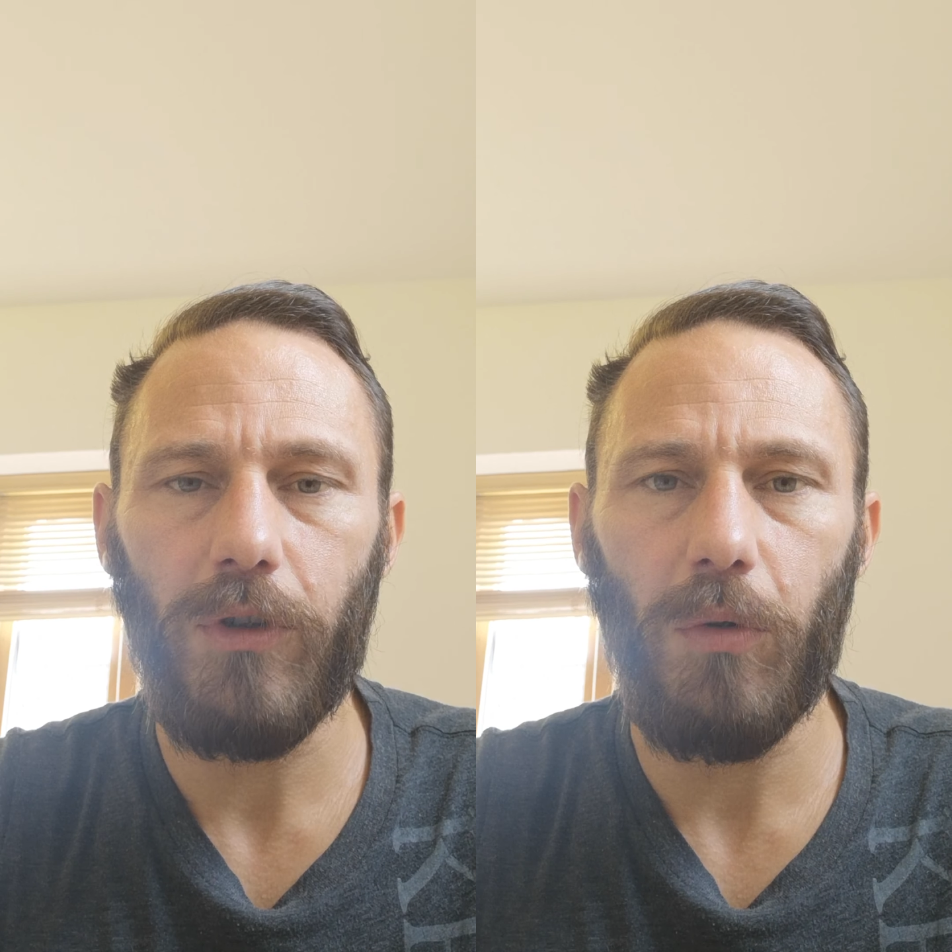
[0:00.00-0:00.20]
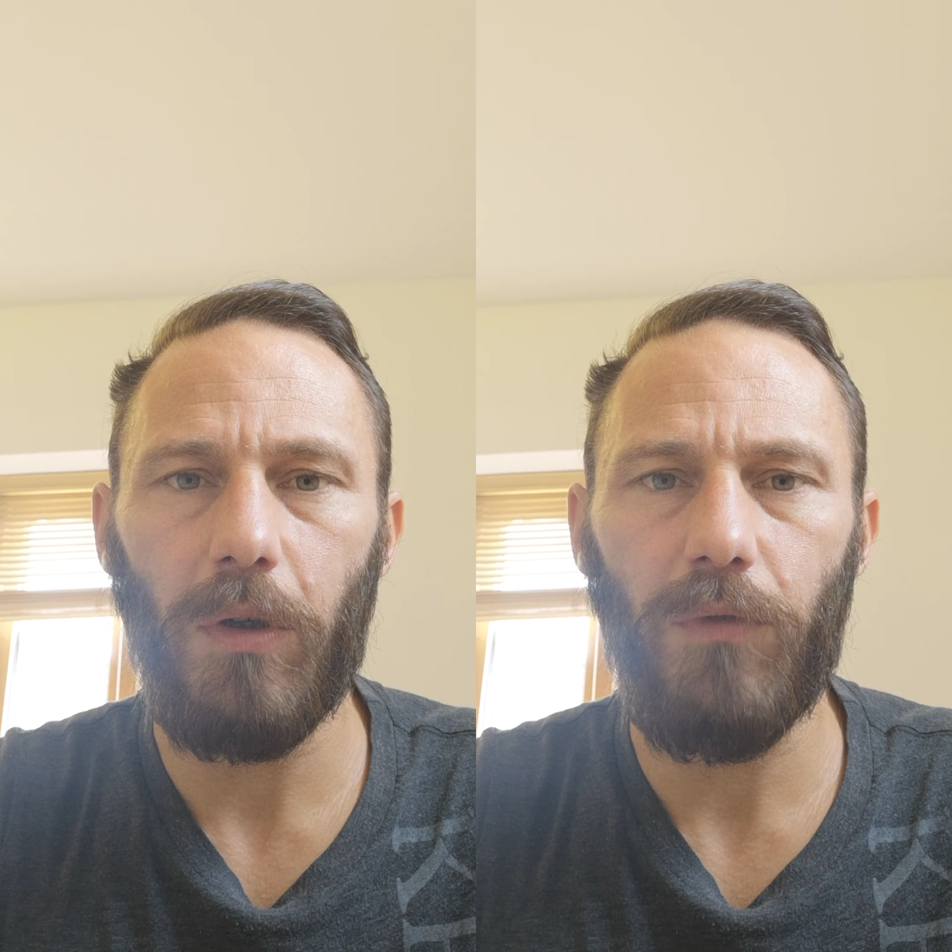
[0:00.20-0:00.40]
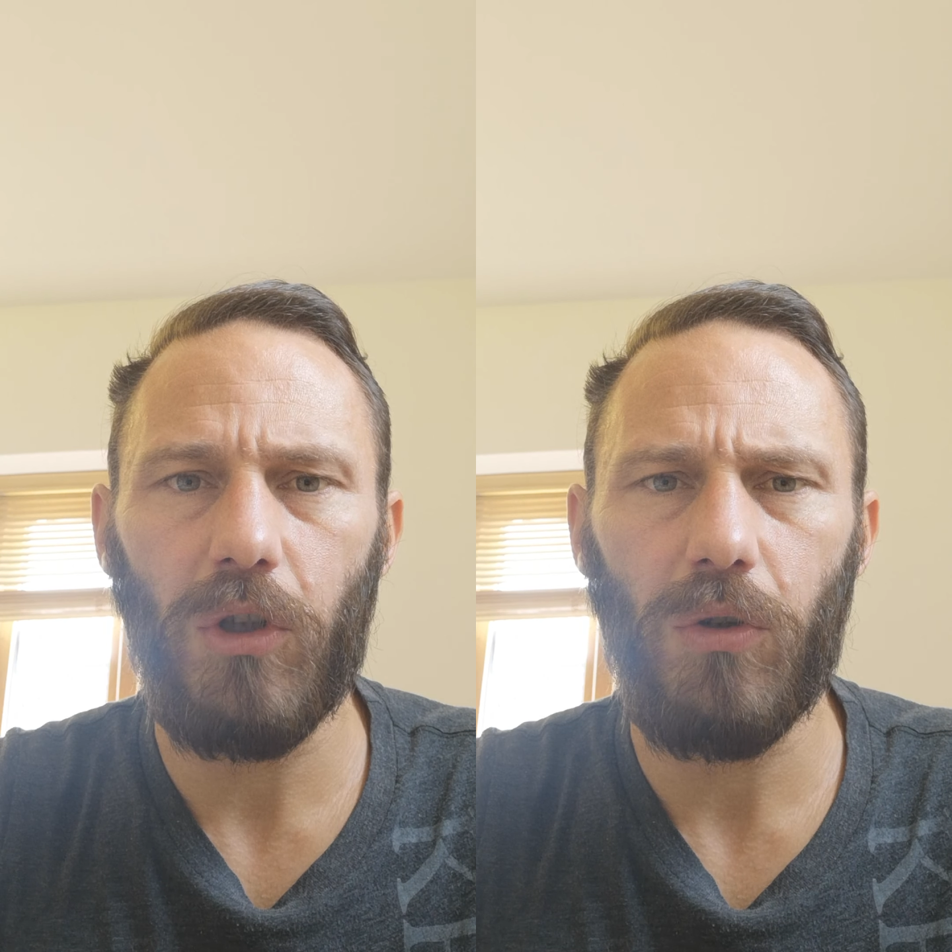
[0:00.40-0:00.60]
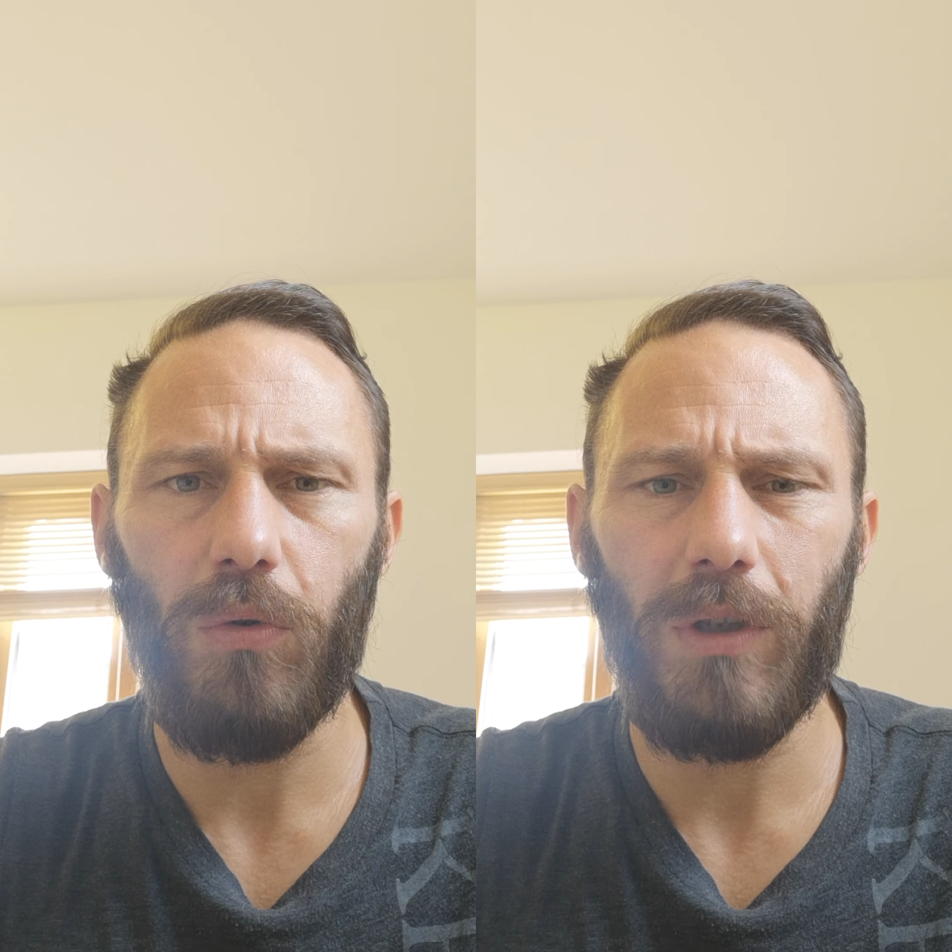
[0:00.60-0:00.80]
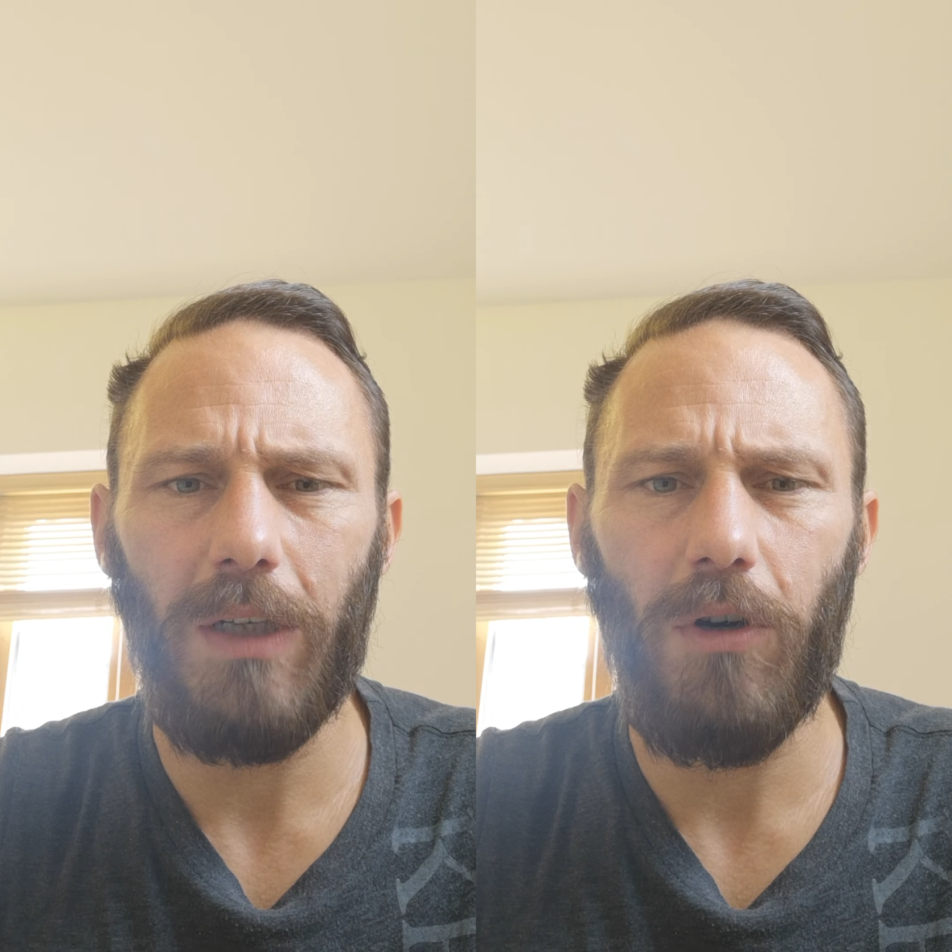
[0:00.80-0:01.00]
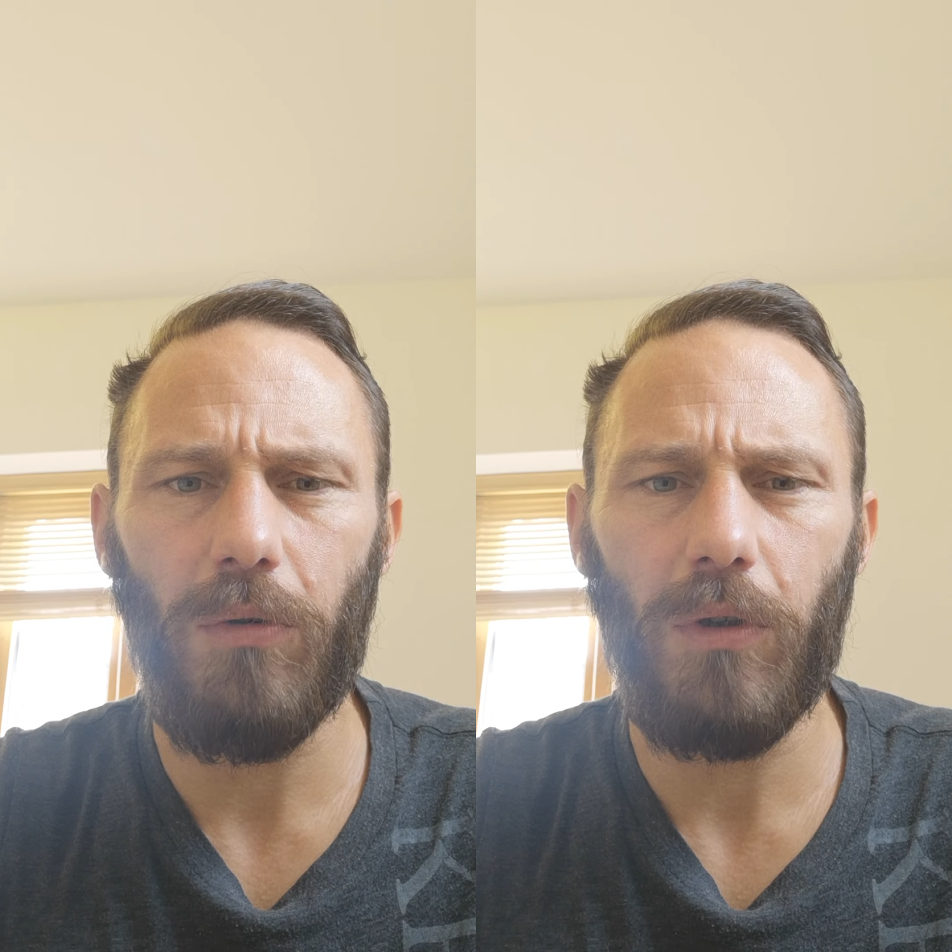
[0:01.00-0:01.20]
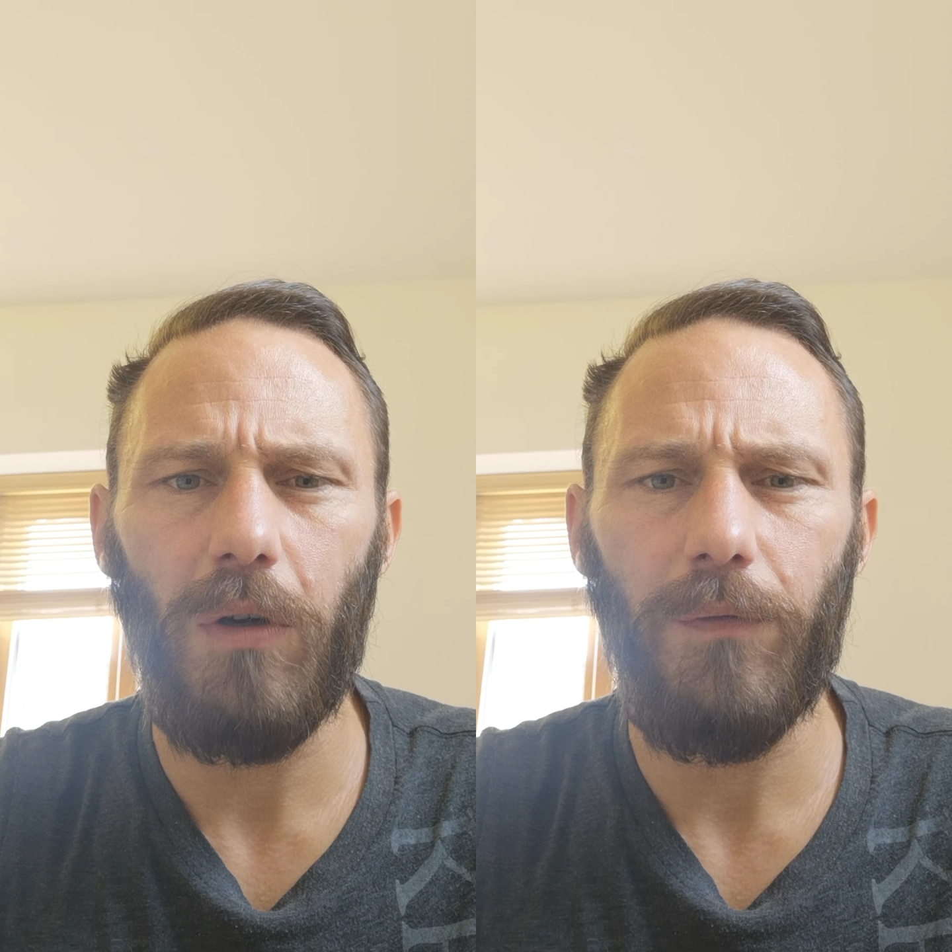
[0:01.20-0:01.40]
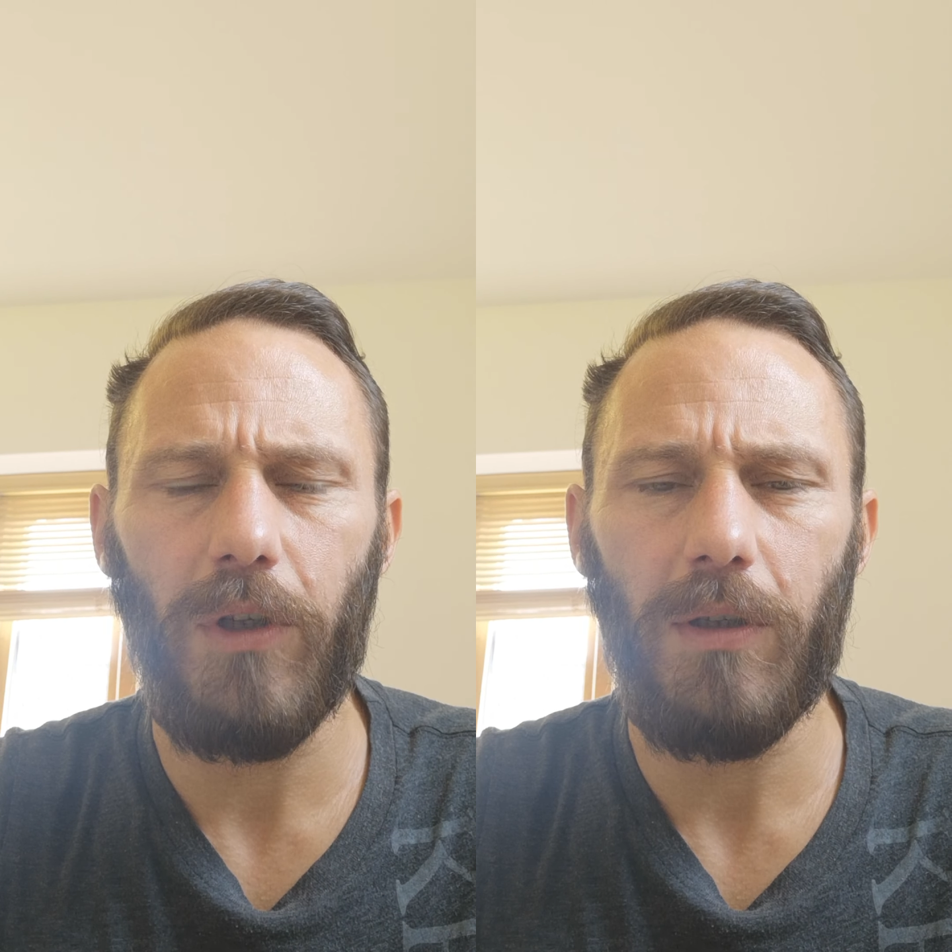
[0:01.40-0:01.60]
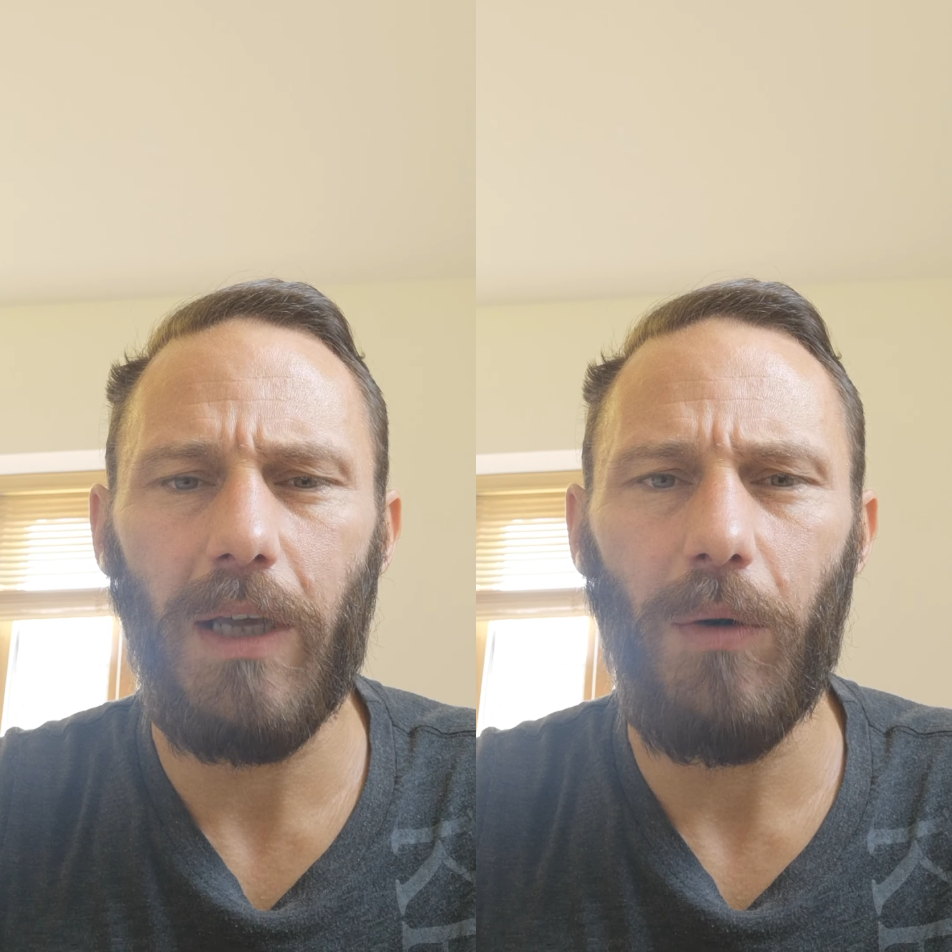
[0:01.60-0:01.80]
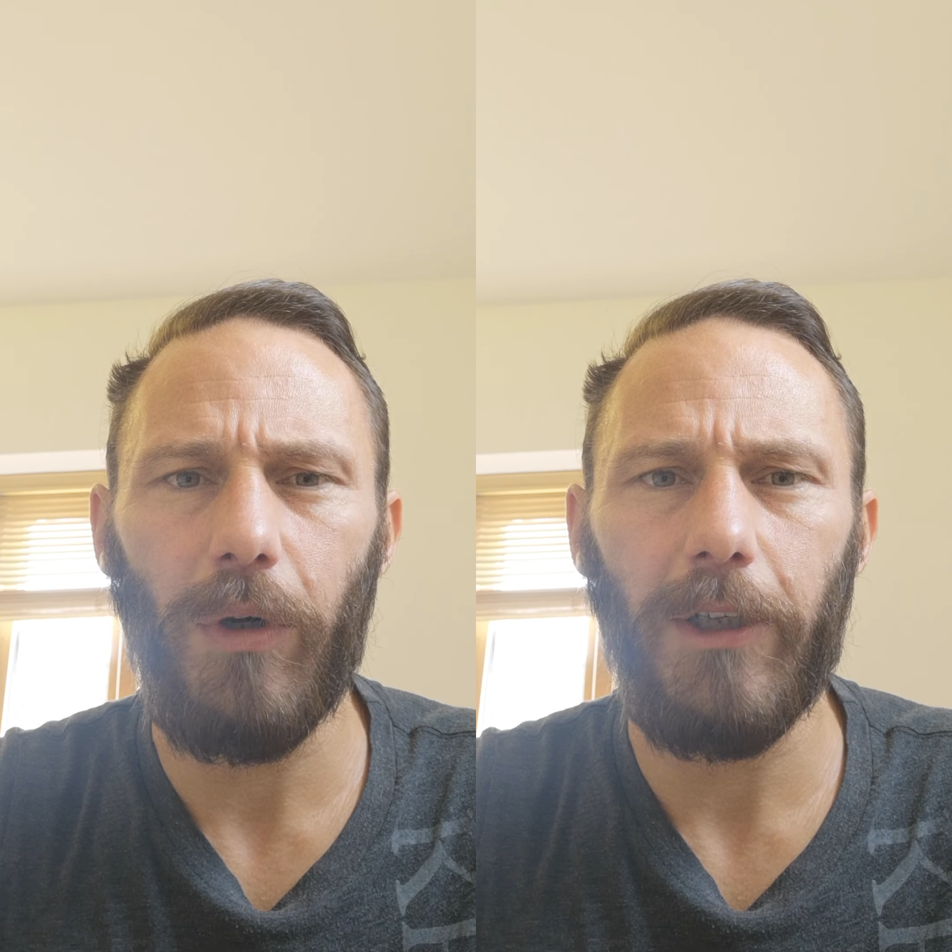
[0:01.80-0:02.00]
so it restores their own confidence
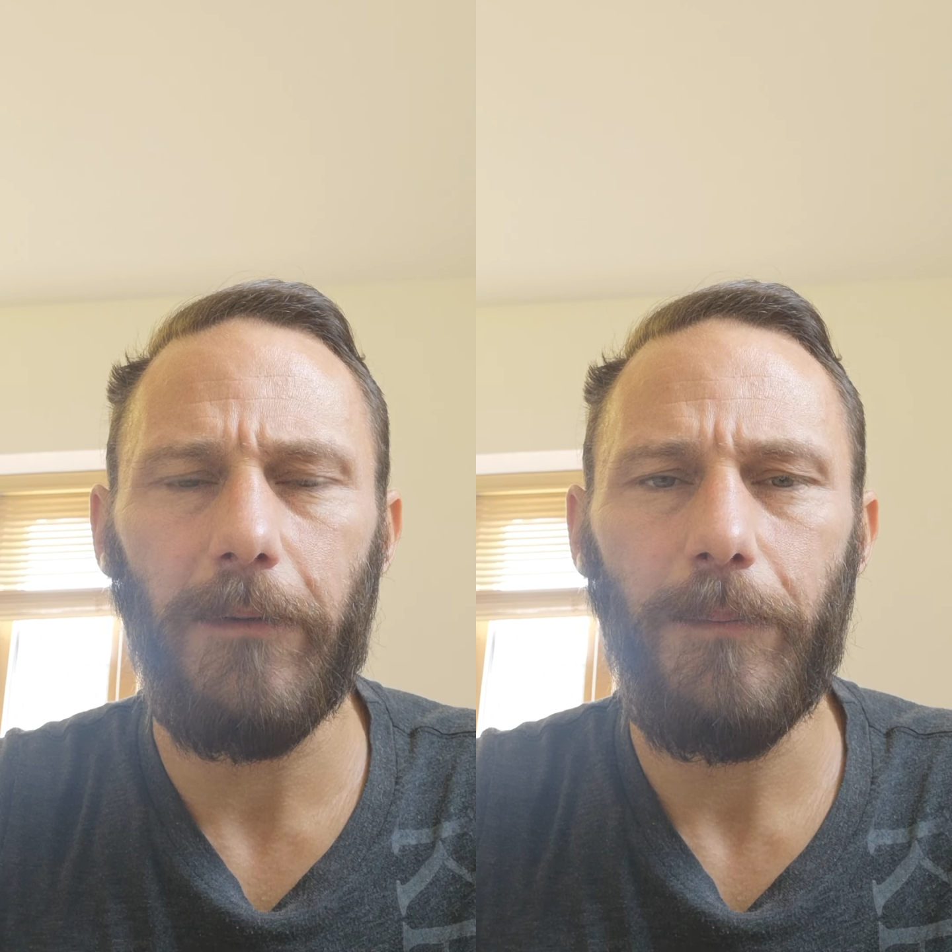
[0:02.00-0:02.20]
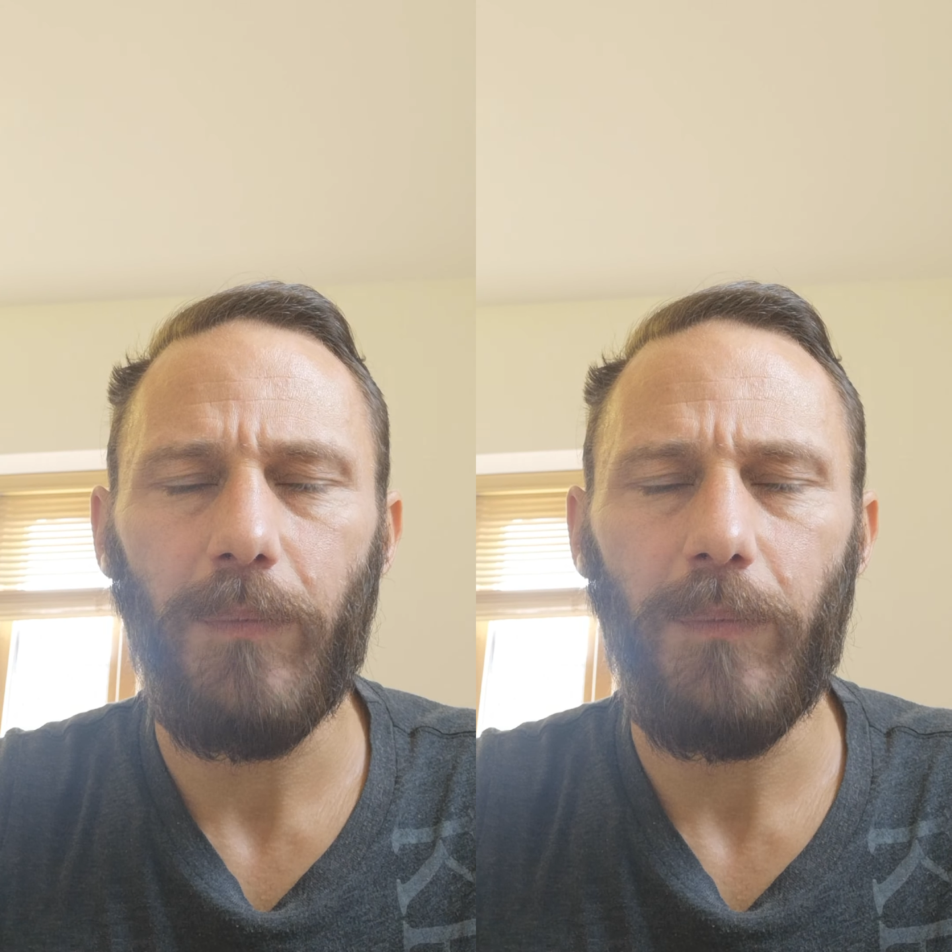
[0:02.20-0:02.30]
that way.